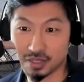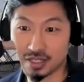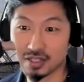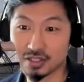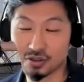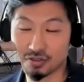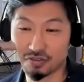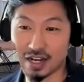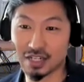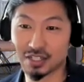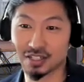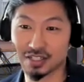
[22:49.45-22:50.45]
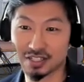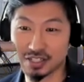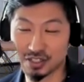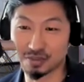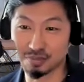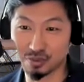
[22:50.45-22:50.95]
because your fascia
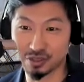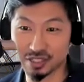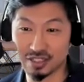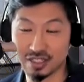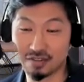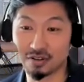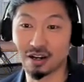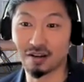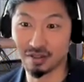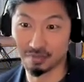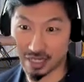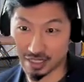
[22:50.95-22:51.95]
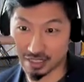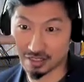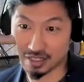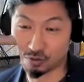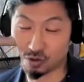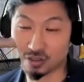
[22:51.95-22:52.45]
system was never
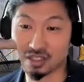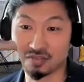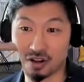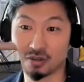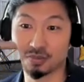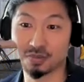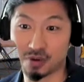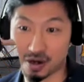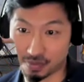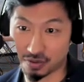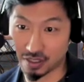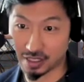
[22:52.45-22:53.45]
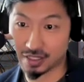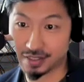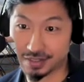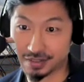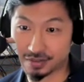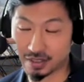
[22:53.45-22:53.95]
optimized or developed properly,
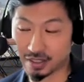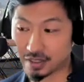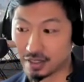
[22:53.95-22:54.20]
right?